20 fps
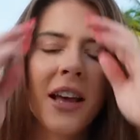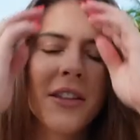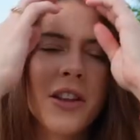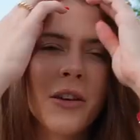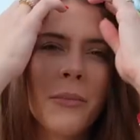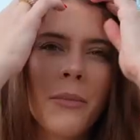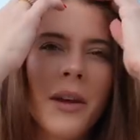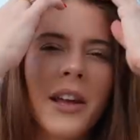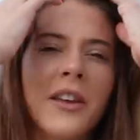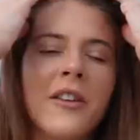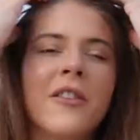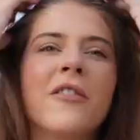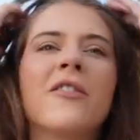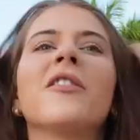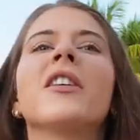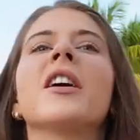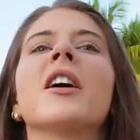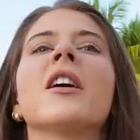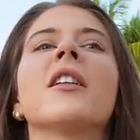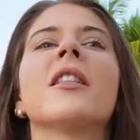They'll make you
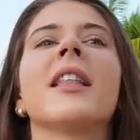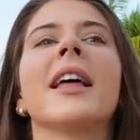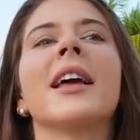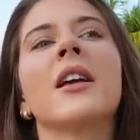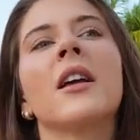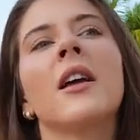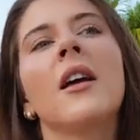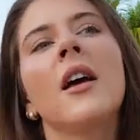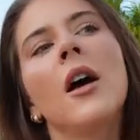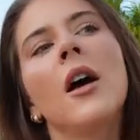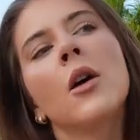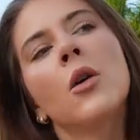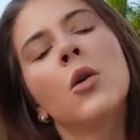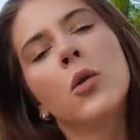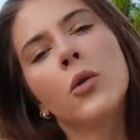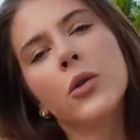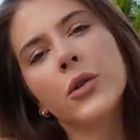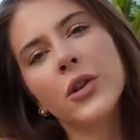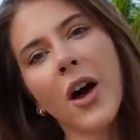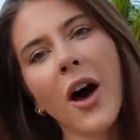feel like
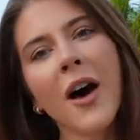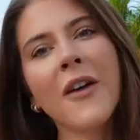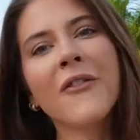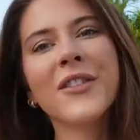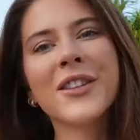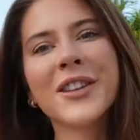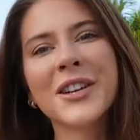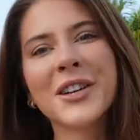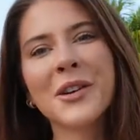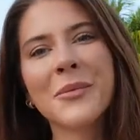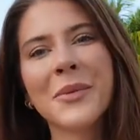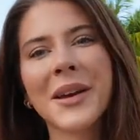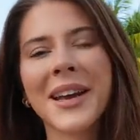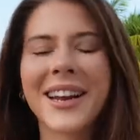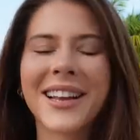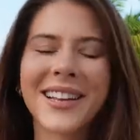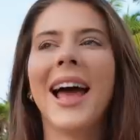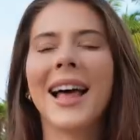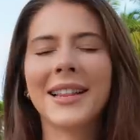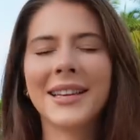cooled off a little
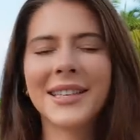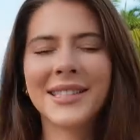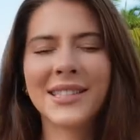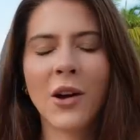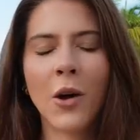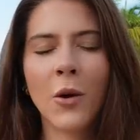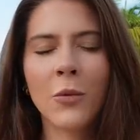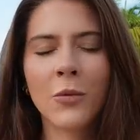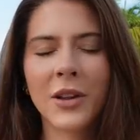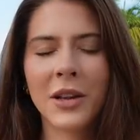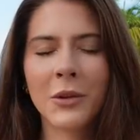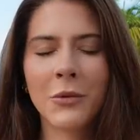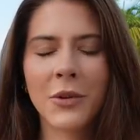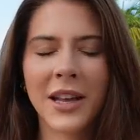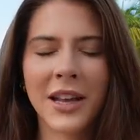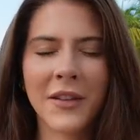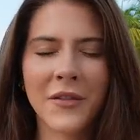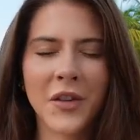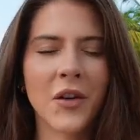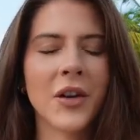bit, at least hopefully will
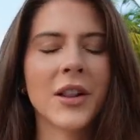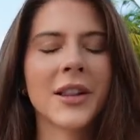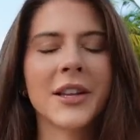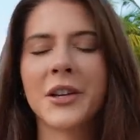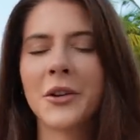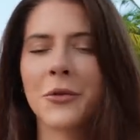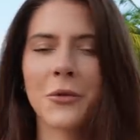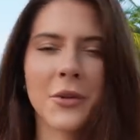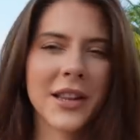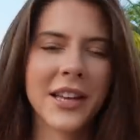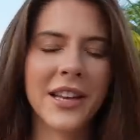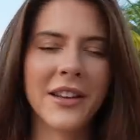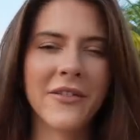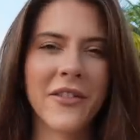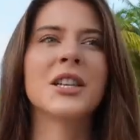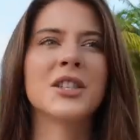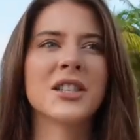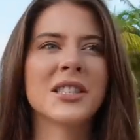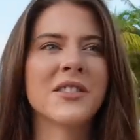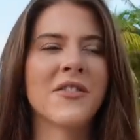give you a little relief
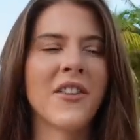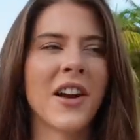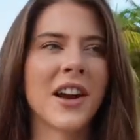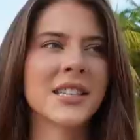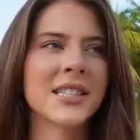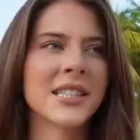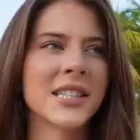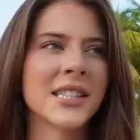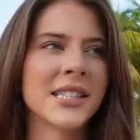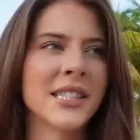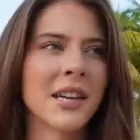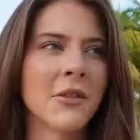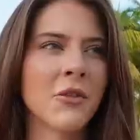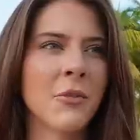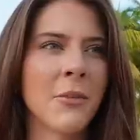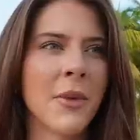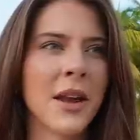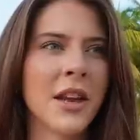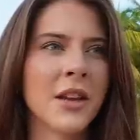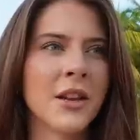and just fragrances that will
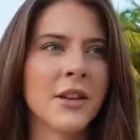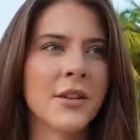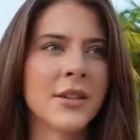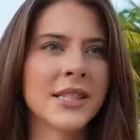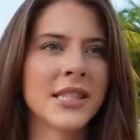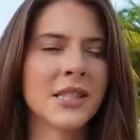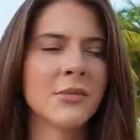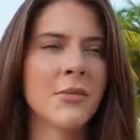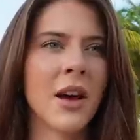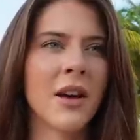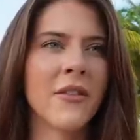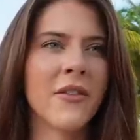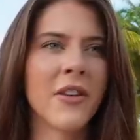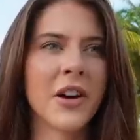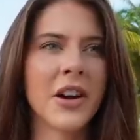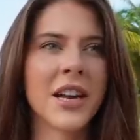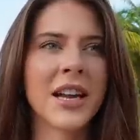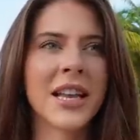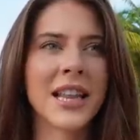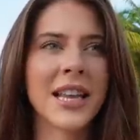make you smell
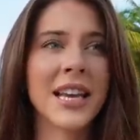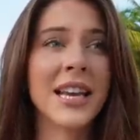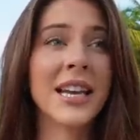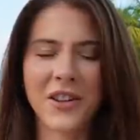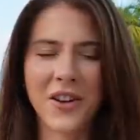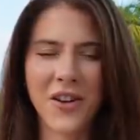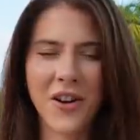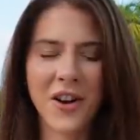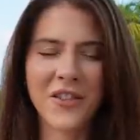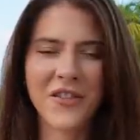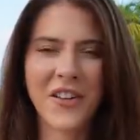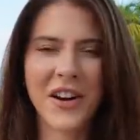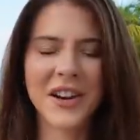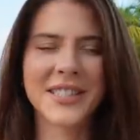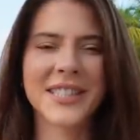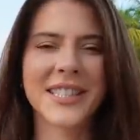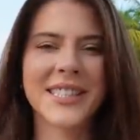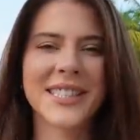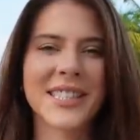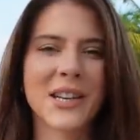very clean. They're all
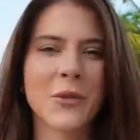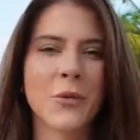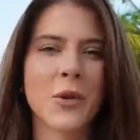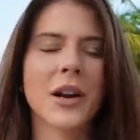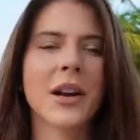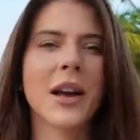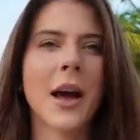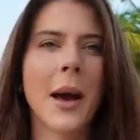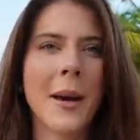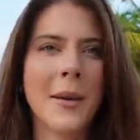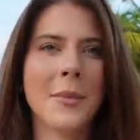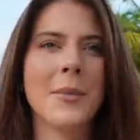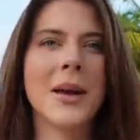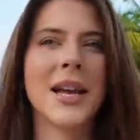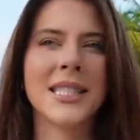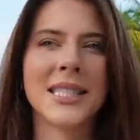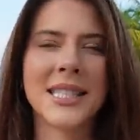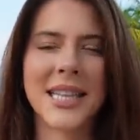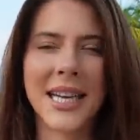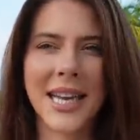fragrances that work
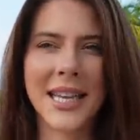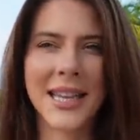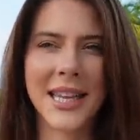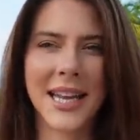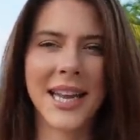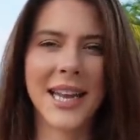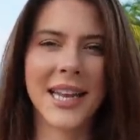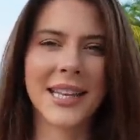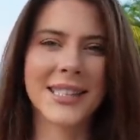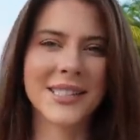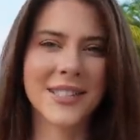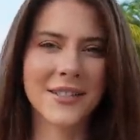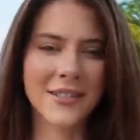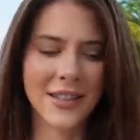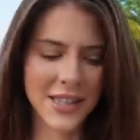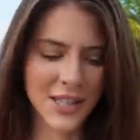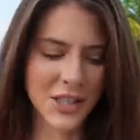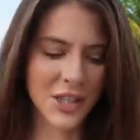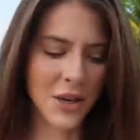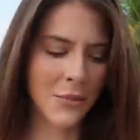amazing in the heat. So
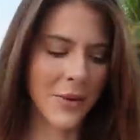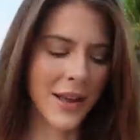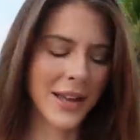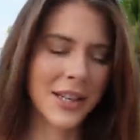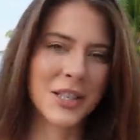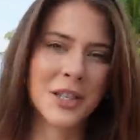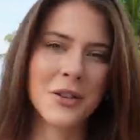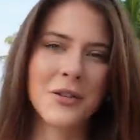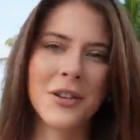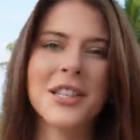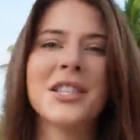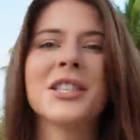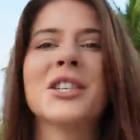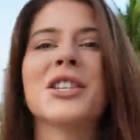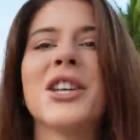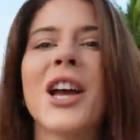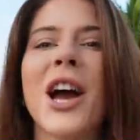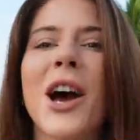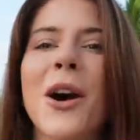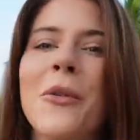let's jump into it,
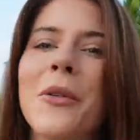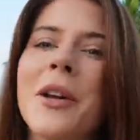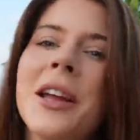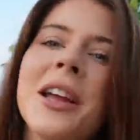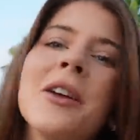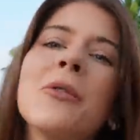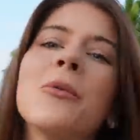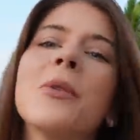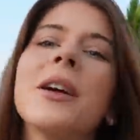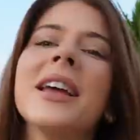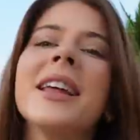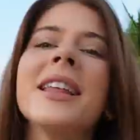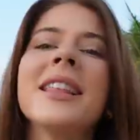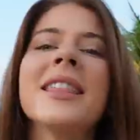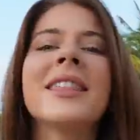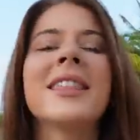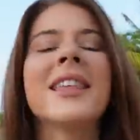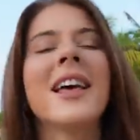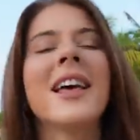shall we, with